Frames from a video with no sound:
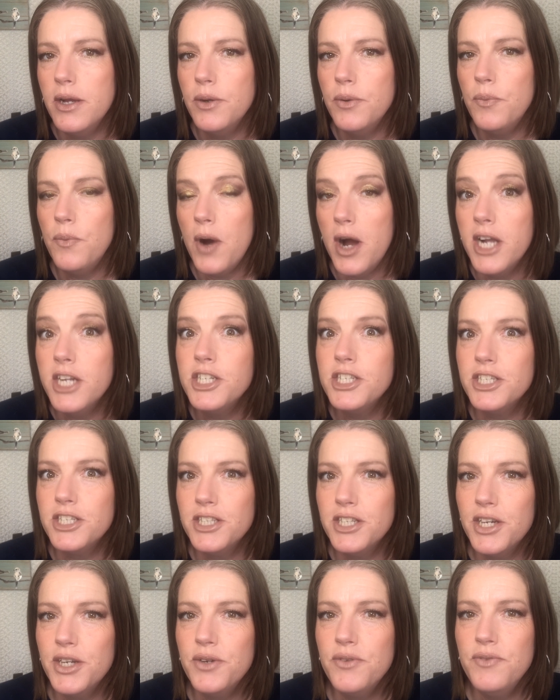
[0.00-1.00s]
watch a
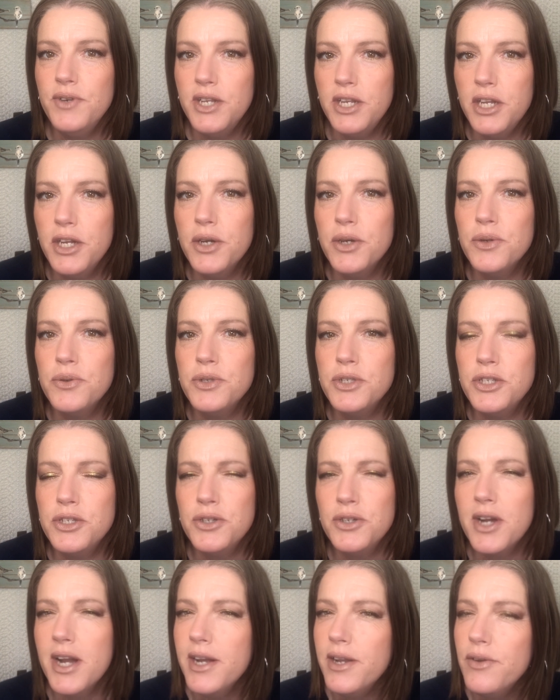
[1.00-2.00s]
lot of videos to
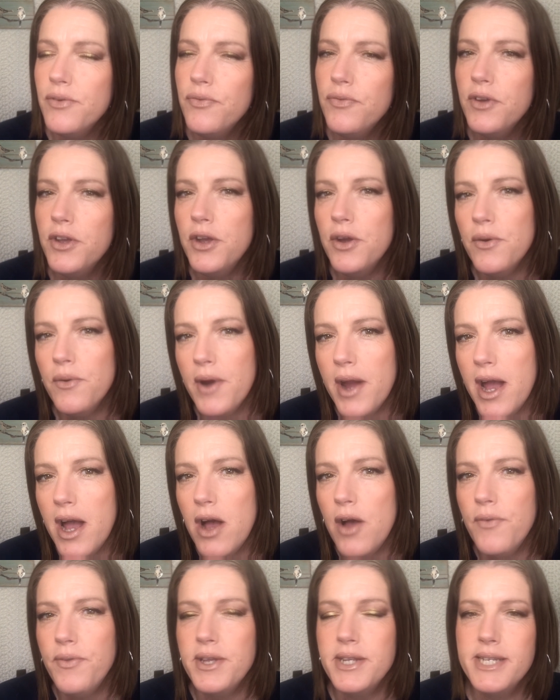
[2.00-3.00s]
kind of figure
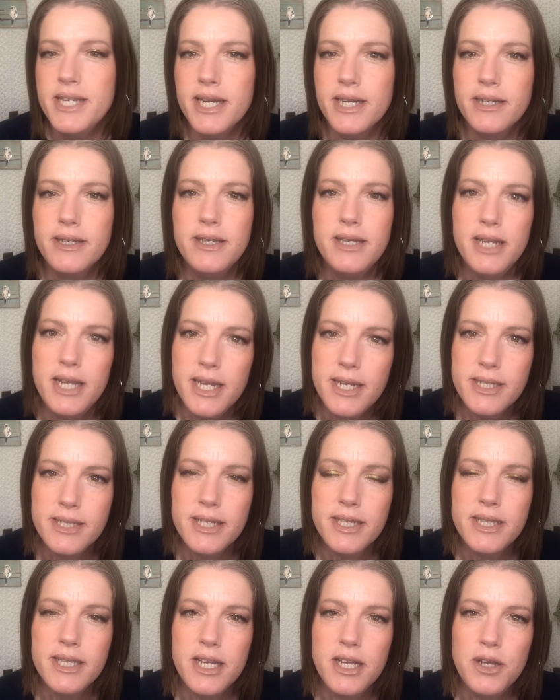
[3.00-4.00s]
out the techniques
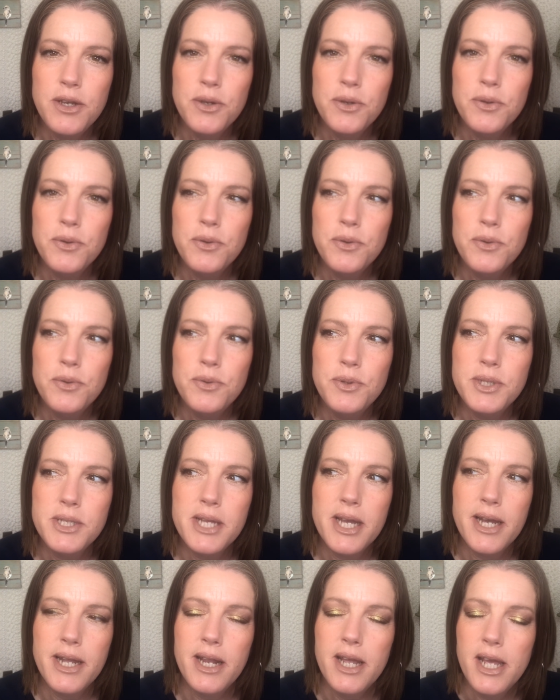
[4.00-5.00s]
that they use,
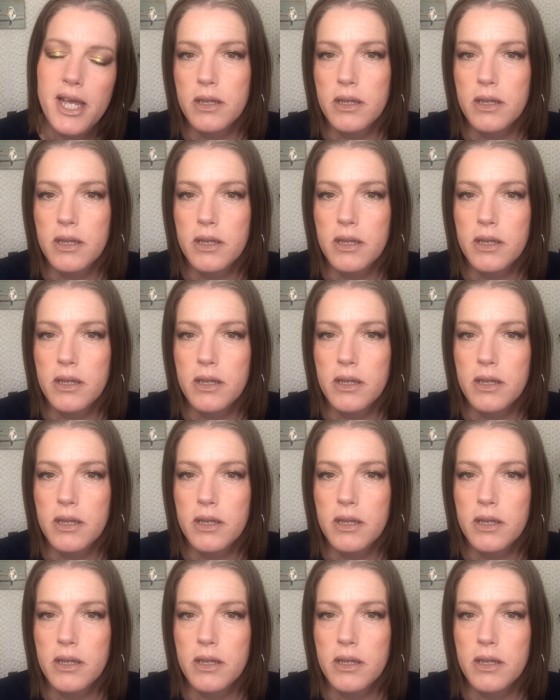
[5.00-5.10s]
that